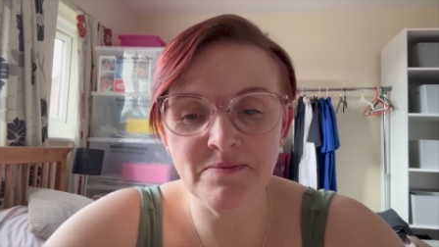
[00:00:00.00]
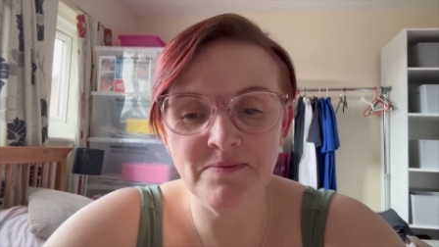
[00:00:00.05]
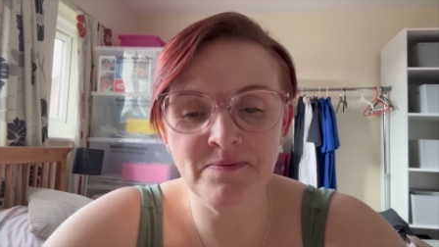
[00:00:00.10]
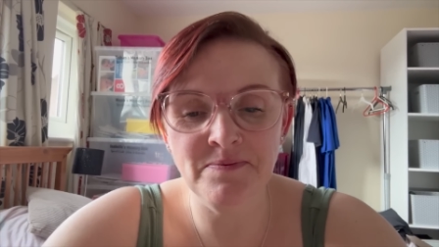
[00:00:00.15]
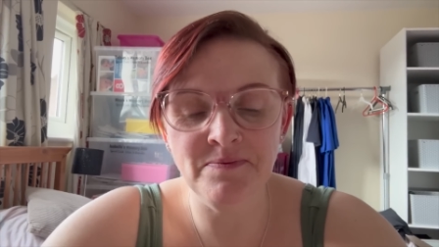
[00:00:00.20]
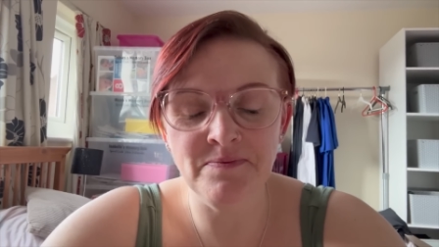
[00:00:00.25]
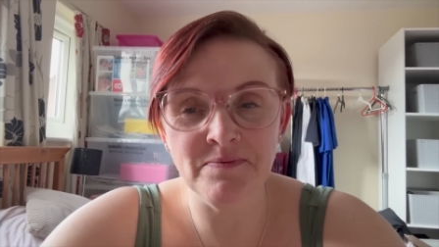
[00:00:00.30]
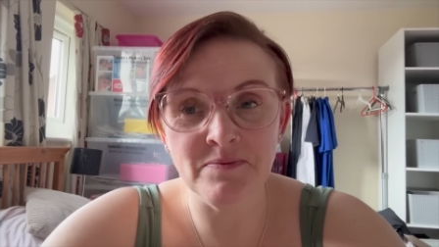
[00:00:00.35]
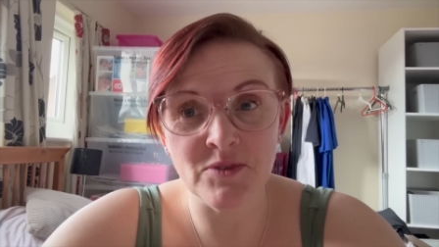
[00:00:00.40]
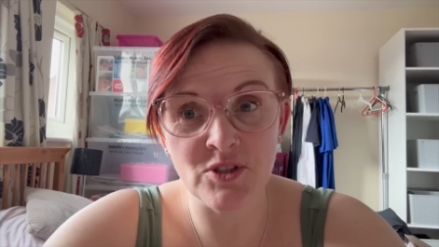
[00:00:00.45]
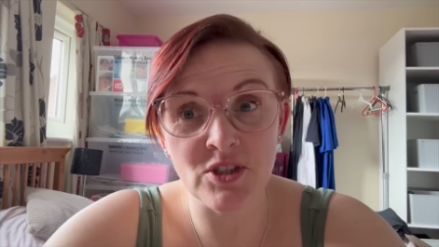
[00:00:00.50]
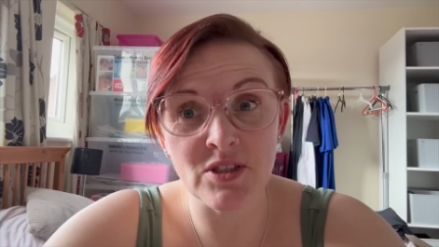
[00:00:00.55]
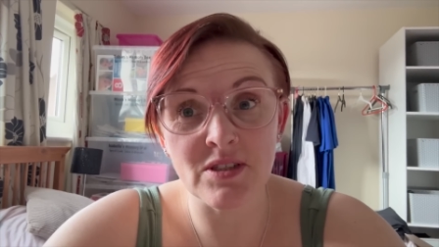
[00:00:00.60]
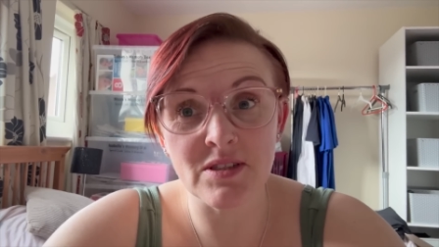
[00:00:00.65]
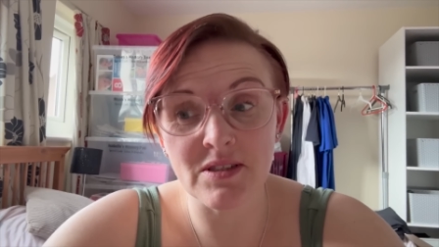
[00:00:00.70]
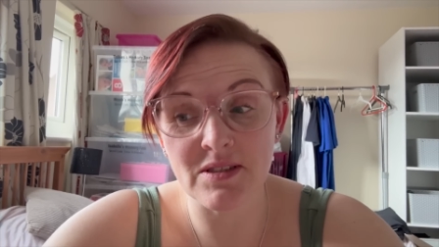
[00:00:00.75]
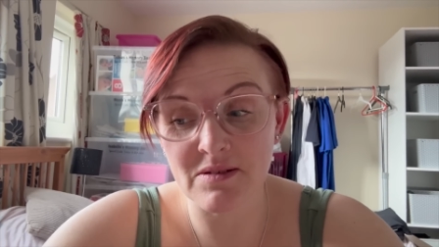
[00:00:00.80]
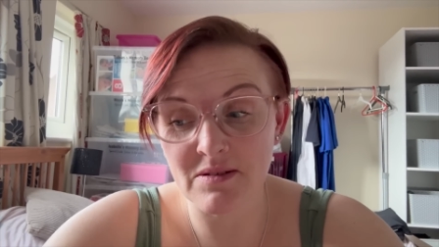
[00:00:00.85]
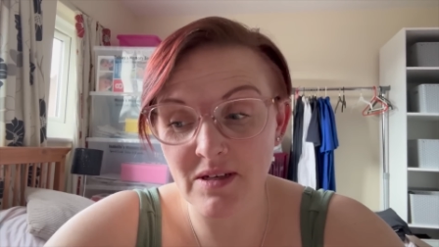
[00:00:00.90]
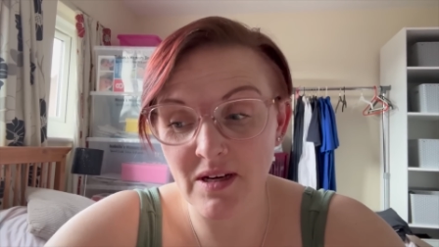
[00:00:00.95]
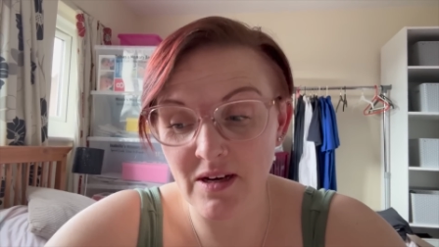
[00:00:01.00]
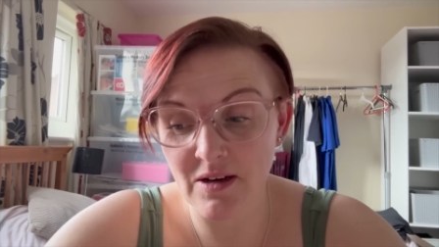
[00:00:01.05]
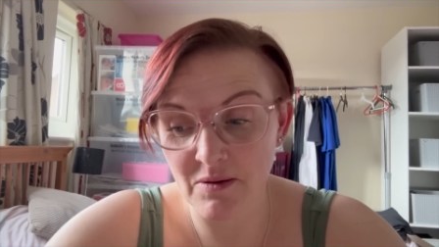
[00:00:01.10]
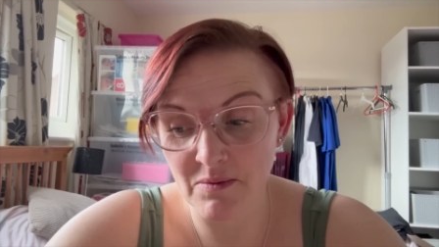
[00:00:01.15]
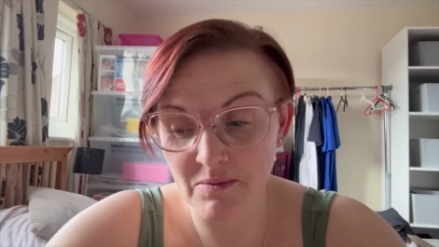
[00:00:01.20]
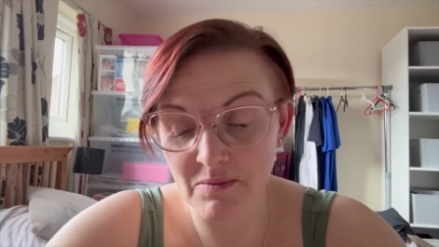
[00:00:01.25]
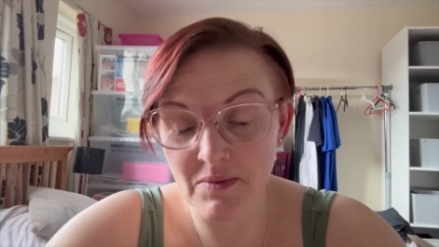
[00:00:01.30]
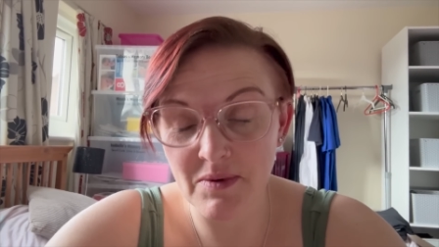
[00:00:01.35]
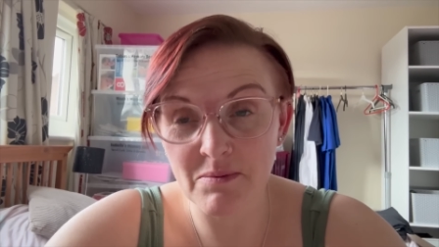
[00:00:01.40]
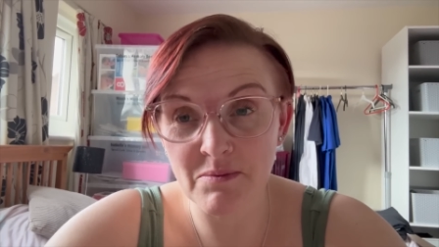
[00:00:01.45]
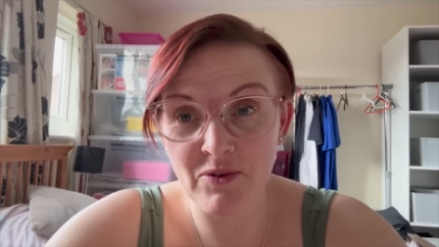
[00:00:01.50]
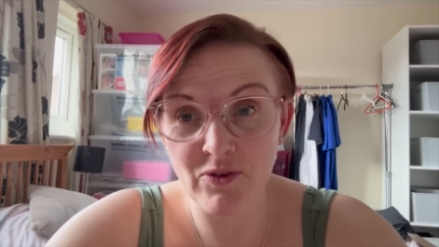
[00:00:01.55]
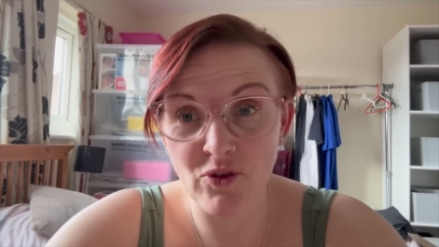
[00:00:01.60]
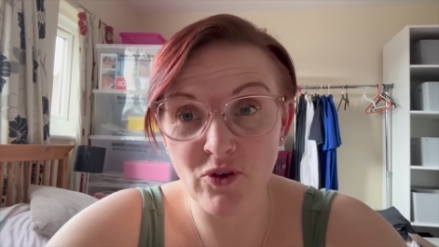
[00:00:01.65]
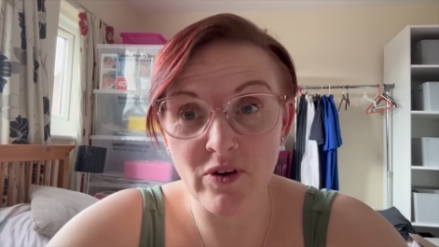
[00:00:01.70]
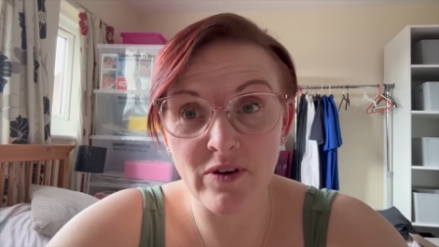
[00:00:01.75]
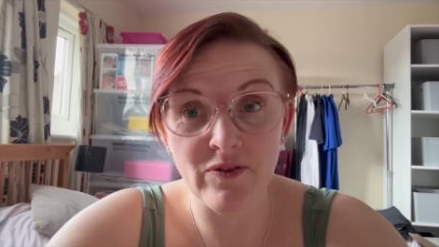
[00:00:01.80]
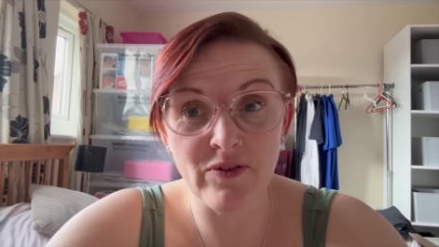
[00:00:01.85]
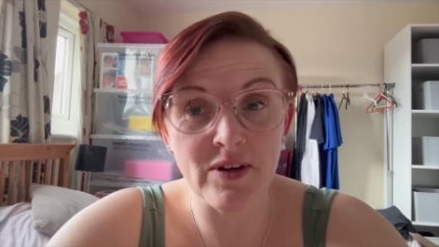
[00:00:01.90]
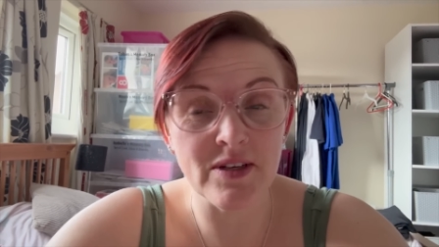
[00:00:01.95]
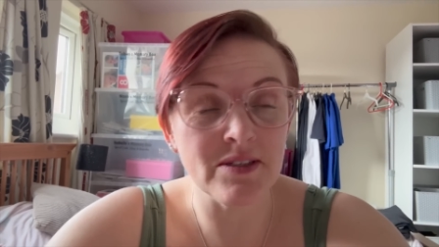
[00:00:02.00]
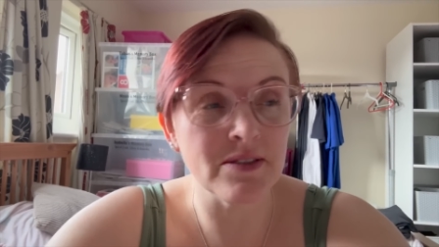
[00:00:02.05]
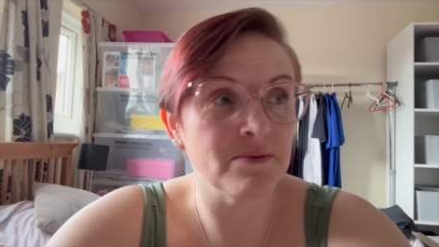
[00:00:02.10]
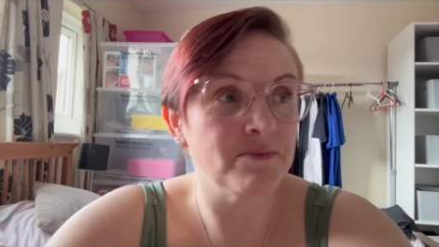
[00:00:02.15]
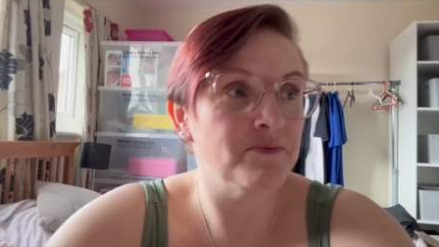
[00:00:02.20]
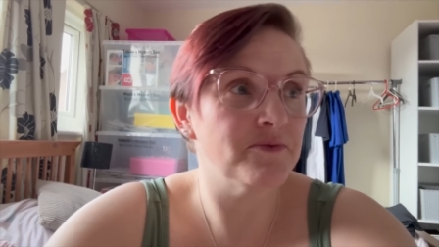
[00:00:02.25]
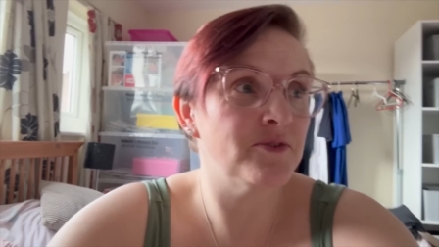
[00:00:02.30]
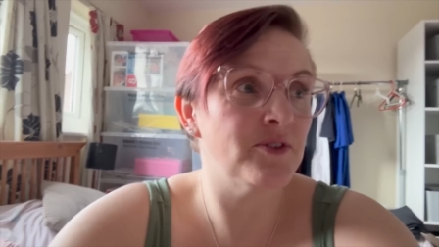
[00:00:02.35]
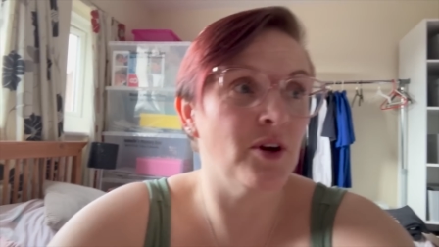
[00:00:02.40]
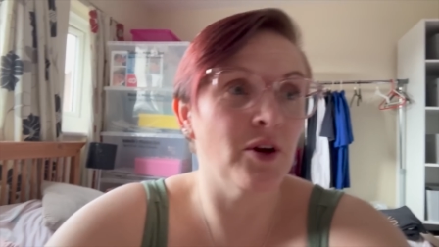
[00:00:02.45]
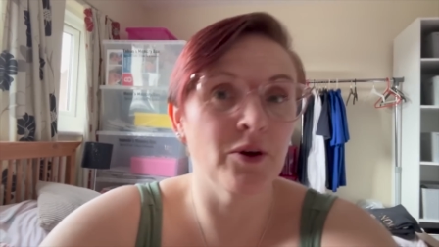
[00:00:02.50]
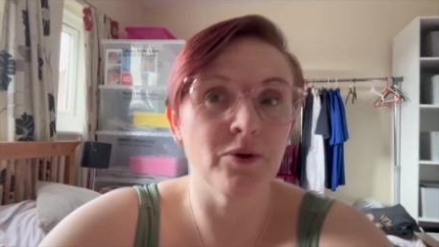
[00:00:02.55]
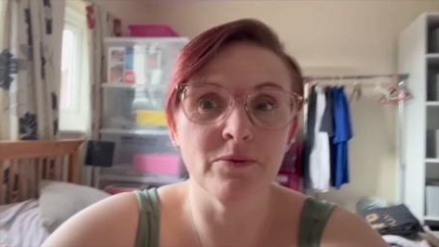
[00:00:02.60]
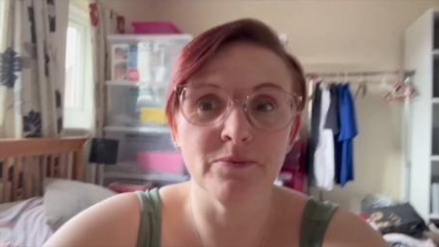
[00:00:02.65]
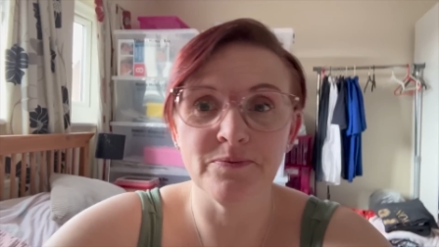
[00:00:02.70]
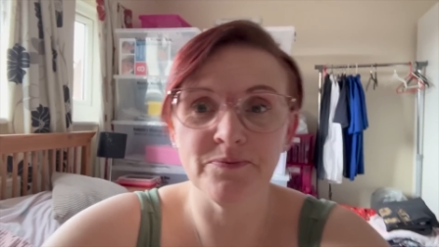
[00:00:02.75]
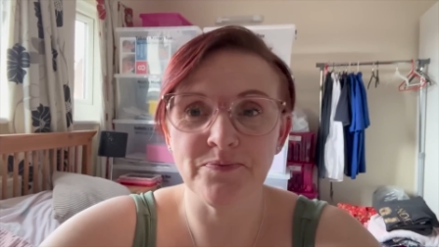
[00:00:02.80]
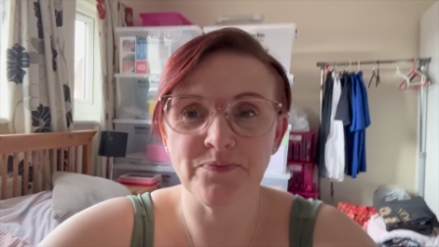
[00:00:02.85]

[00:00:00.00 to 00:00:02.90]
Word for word: just um, before I fed Flo,